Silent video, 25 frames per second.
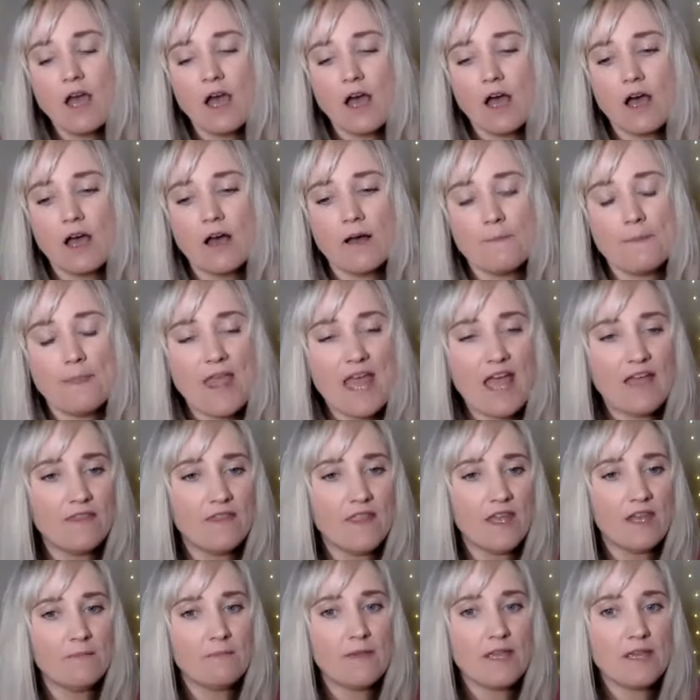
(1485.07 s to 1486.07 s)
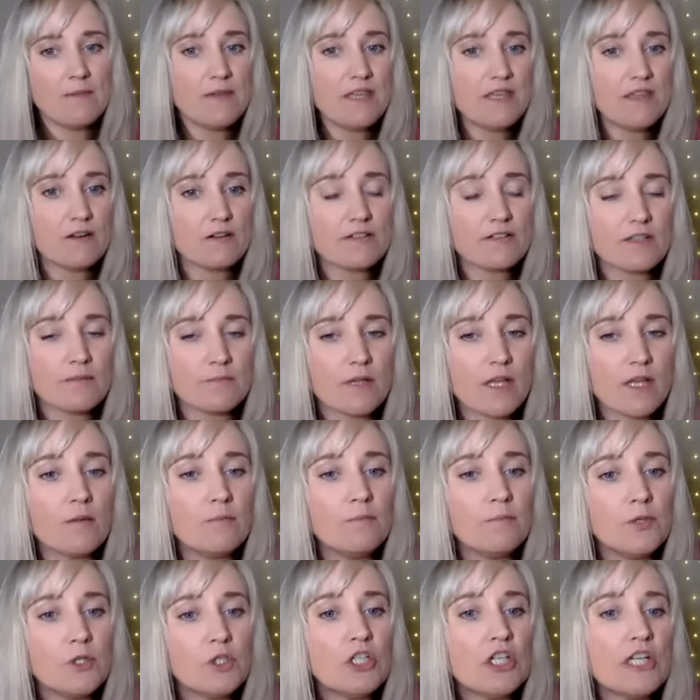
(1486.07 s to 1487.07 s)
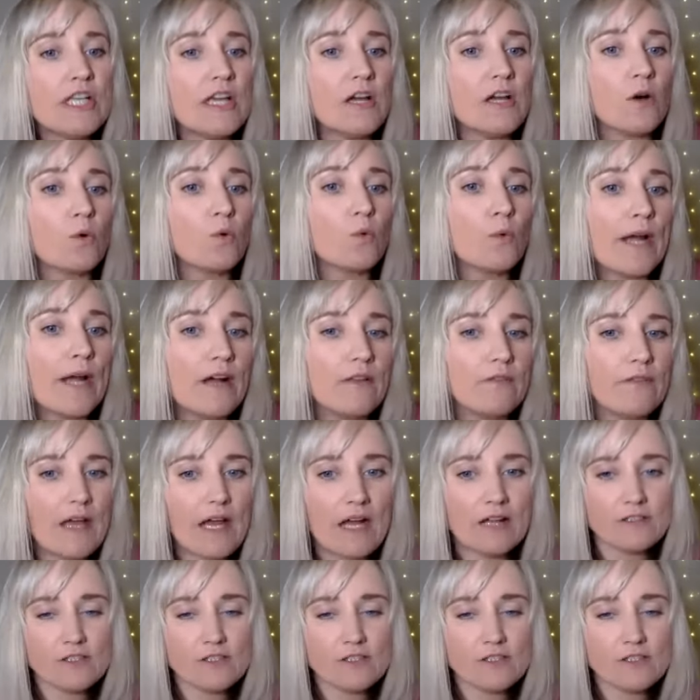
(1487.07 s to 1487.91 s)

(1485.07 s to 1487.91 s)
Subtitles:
And then maybe there's some community around that.